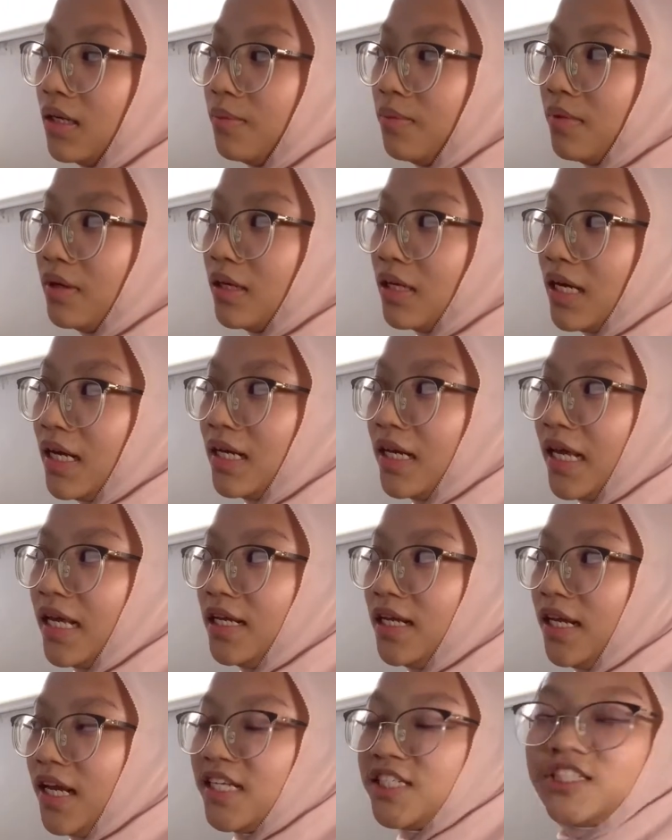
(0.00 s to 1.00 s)
kan
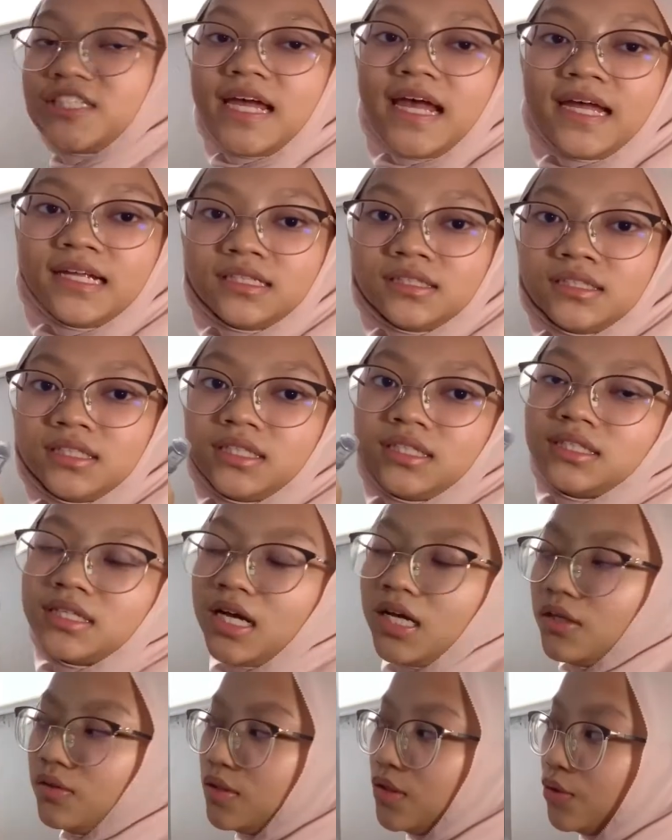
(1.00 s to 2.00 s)
ADH
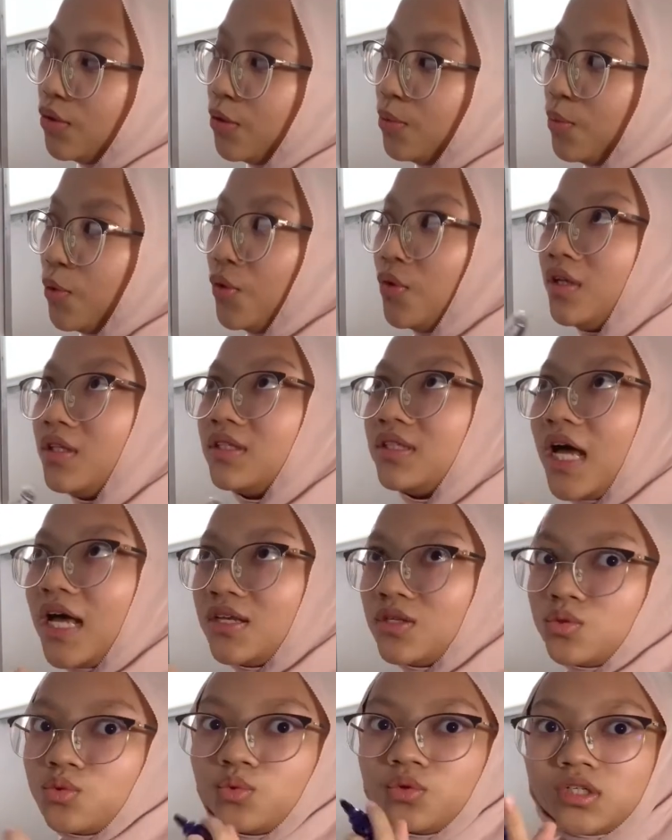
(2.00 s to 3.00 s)
anti-diuretic hormone, tak
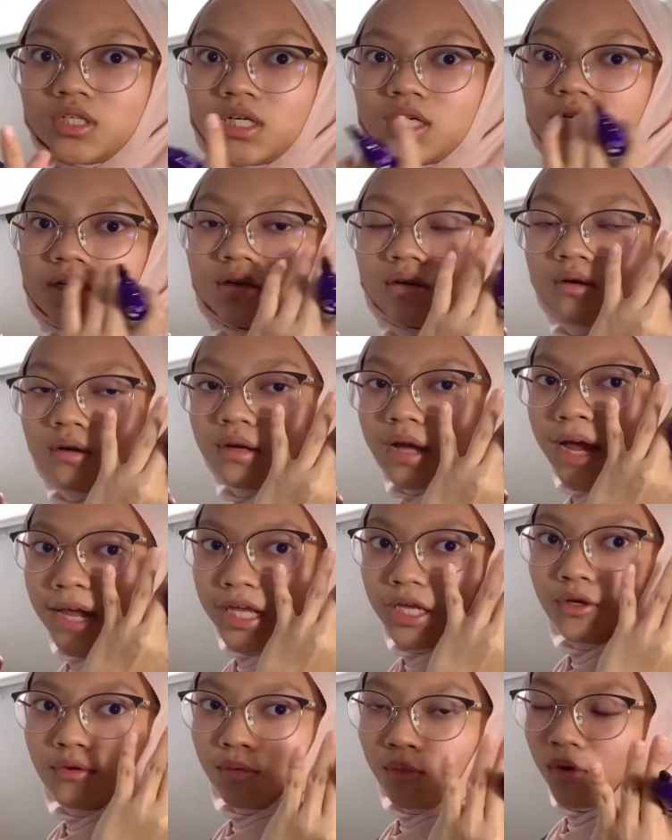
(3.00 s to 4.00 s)
suka air
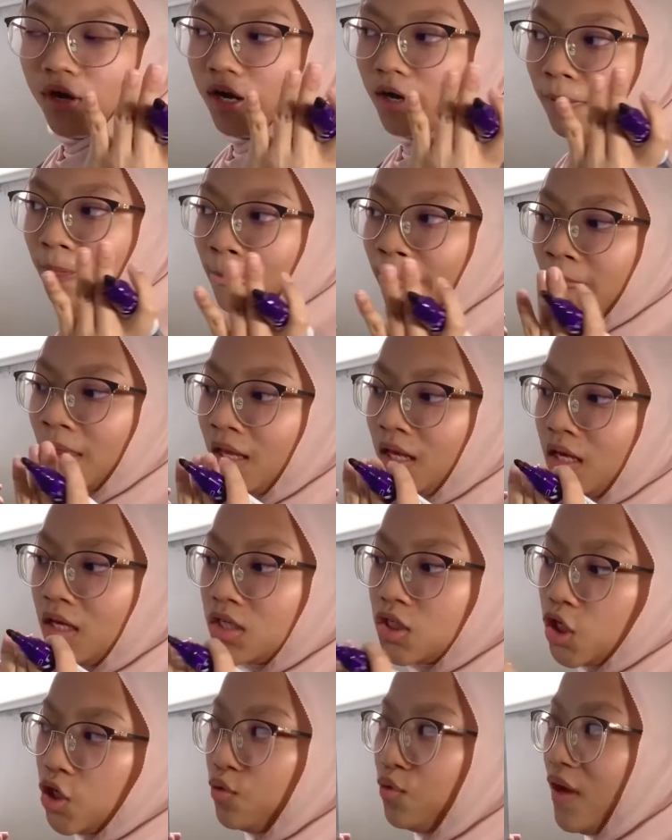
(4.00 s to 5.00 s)
keluar. So if
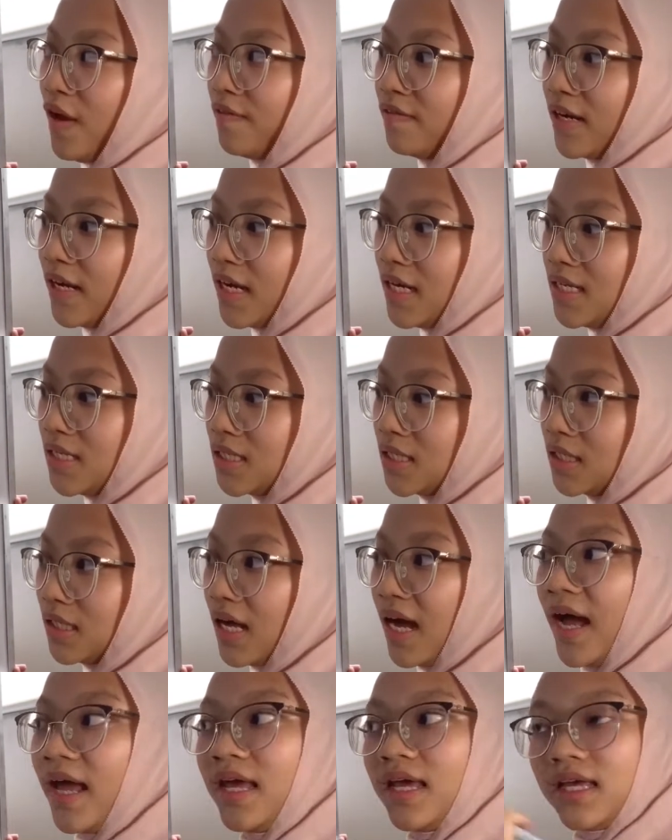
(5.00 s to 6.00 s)
we have less,
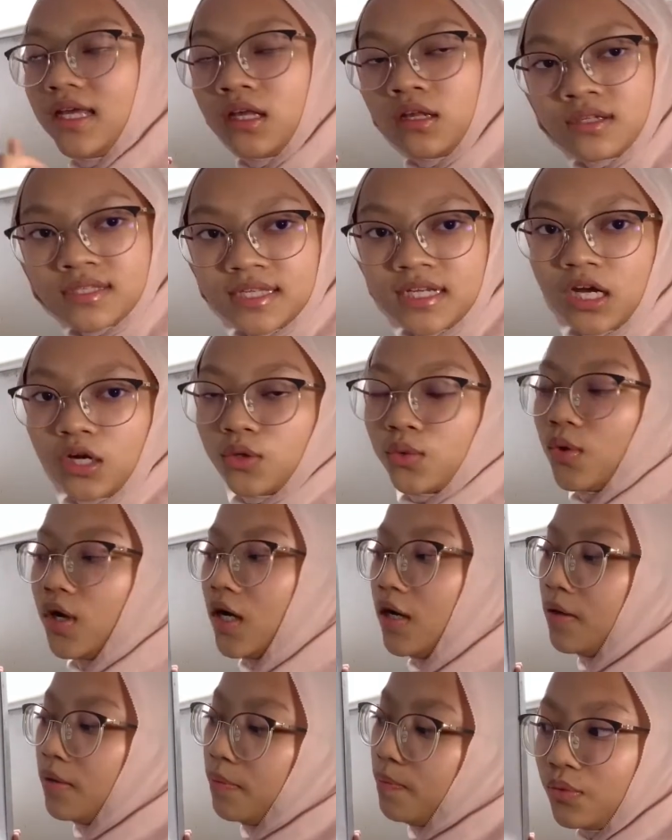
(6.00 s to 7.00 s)
air senang keluar.
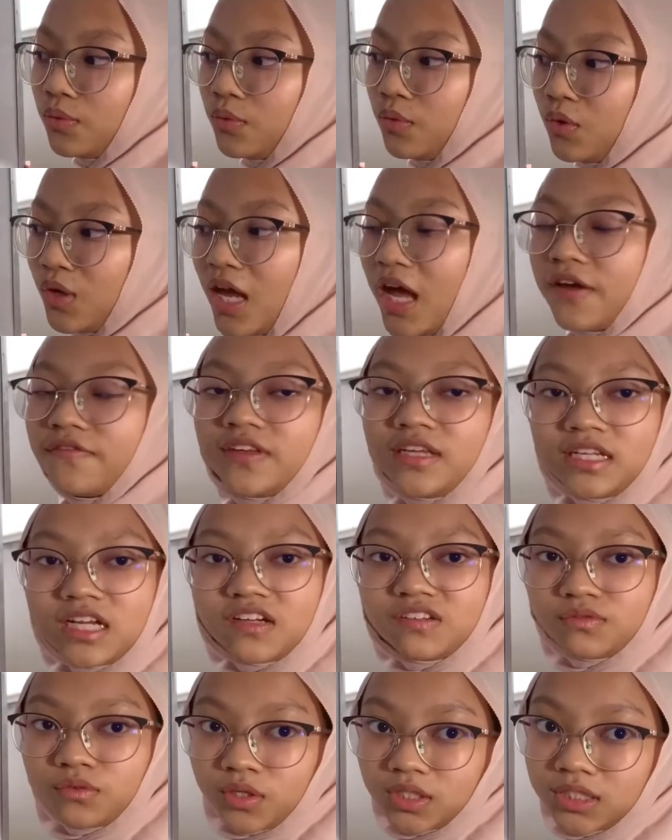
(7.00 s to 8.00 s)
We have enough
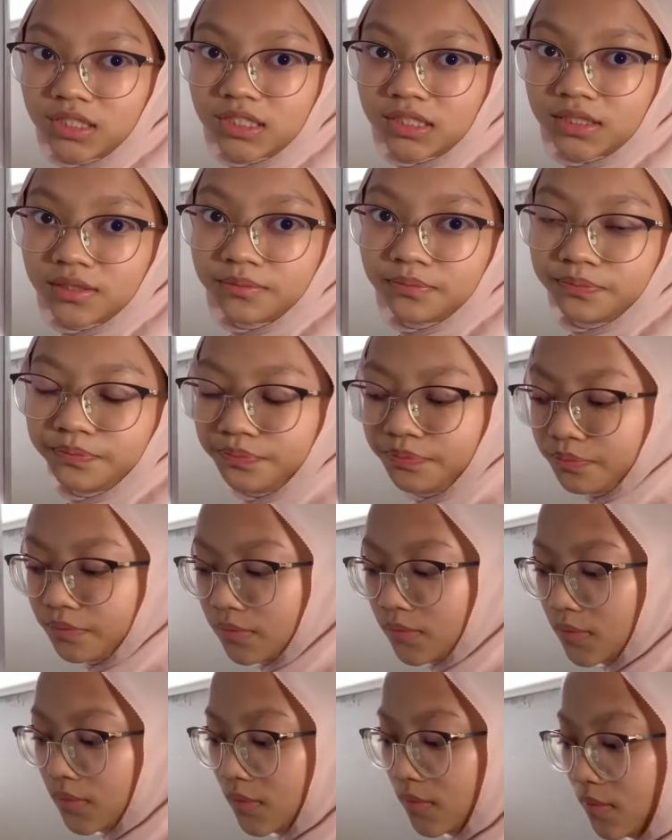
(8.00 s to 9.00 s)
water.
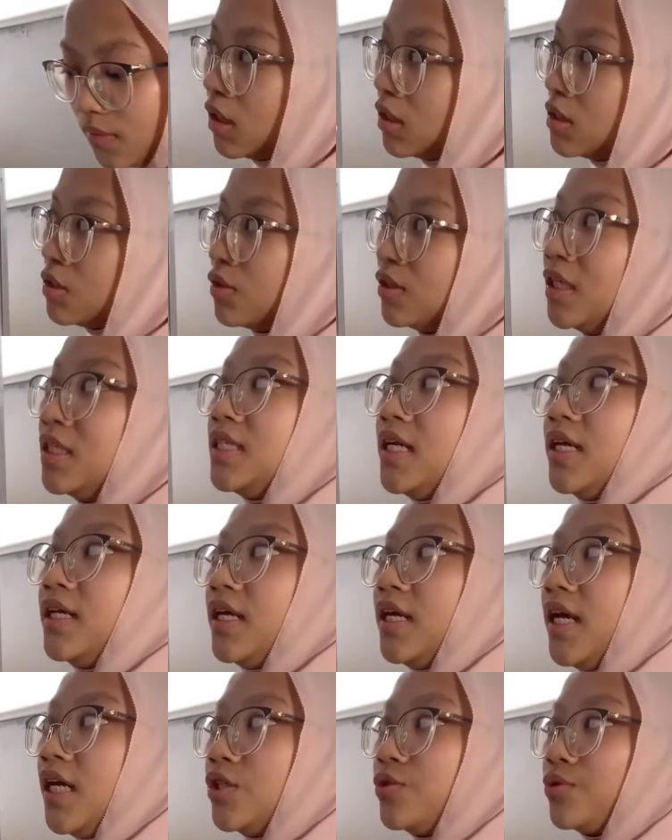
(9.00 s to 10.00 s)
So this
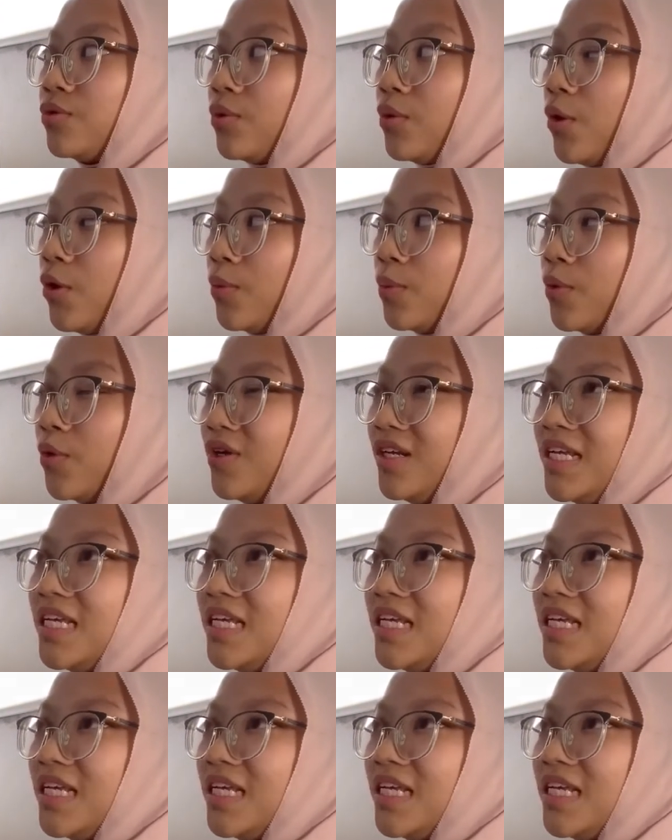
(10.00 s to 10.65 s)
ADH hormone is